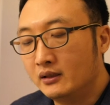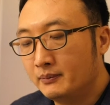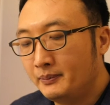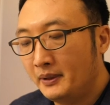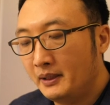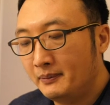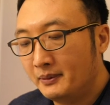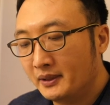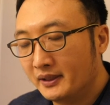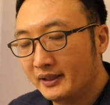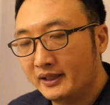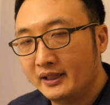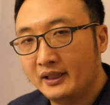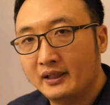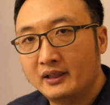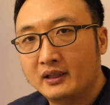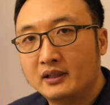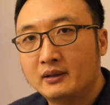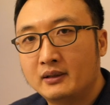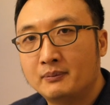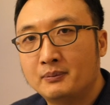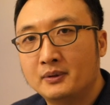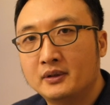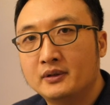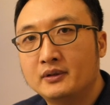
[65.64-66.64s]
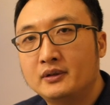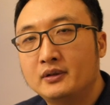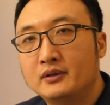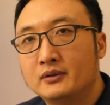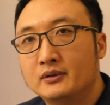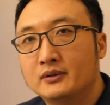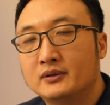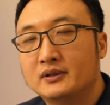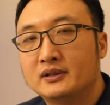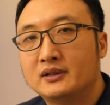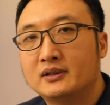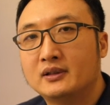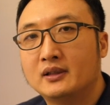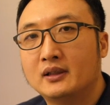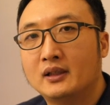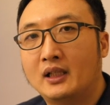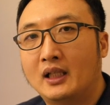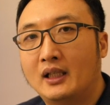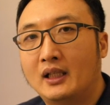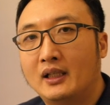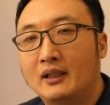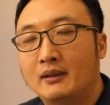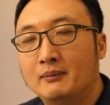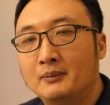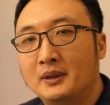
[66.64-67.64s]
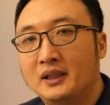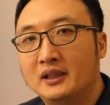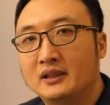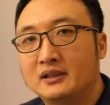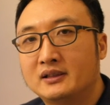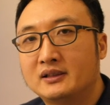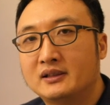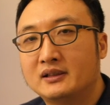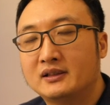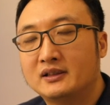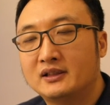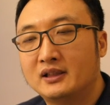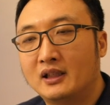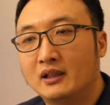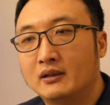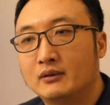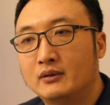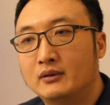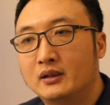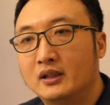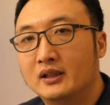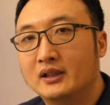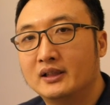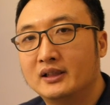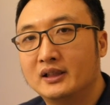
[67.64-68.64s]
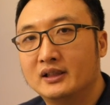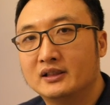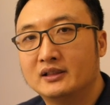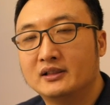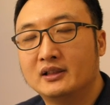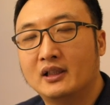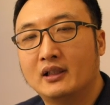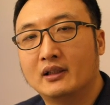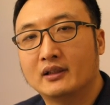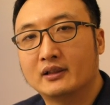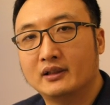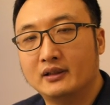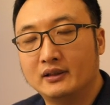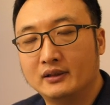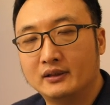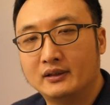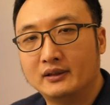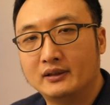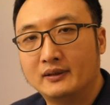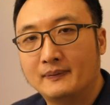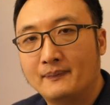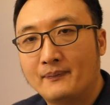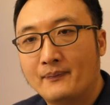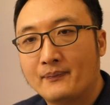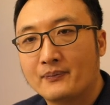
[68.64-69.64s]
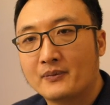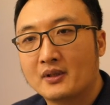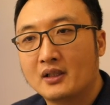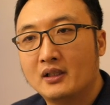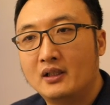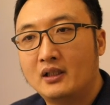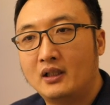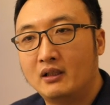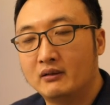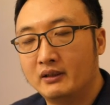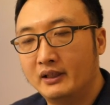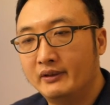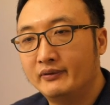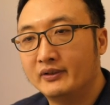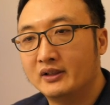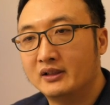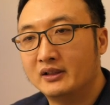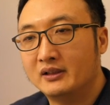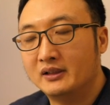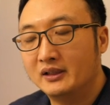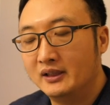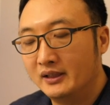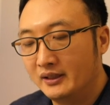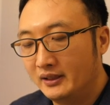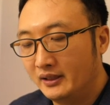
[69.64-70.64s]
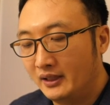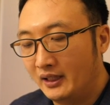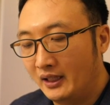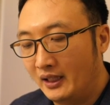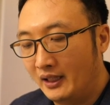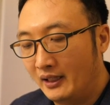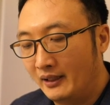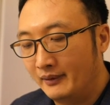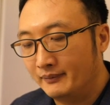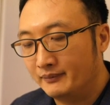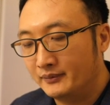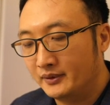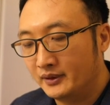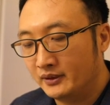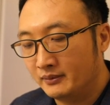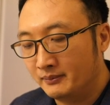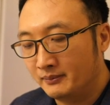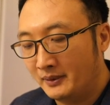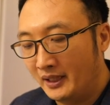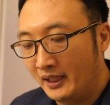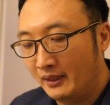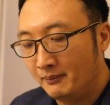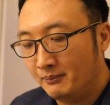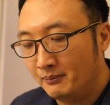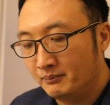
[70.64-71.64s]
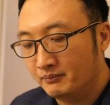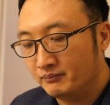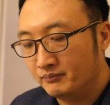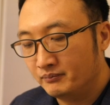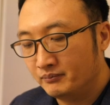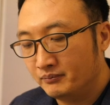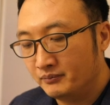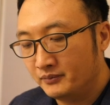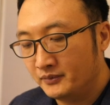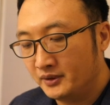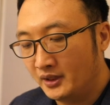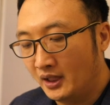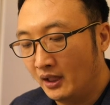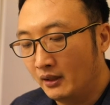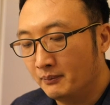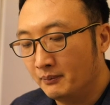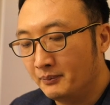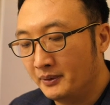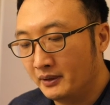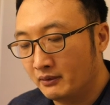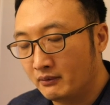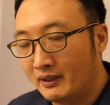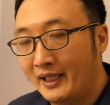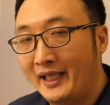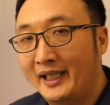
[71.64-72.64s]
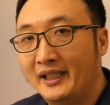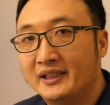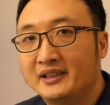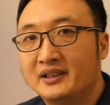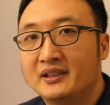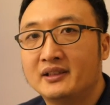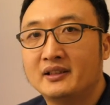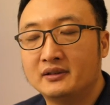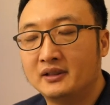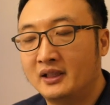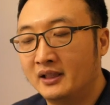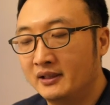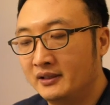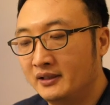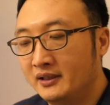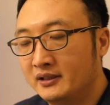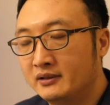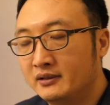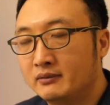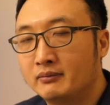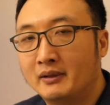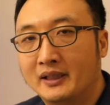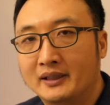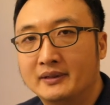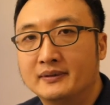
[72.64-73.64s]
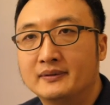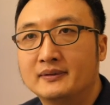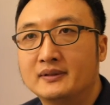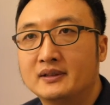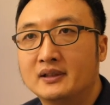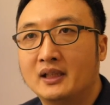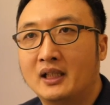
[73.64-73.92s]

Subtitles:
of people think Bluetooth means sound quality is not good. However, you might not be right on this one.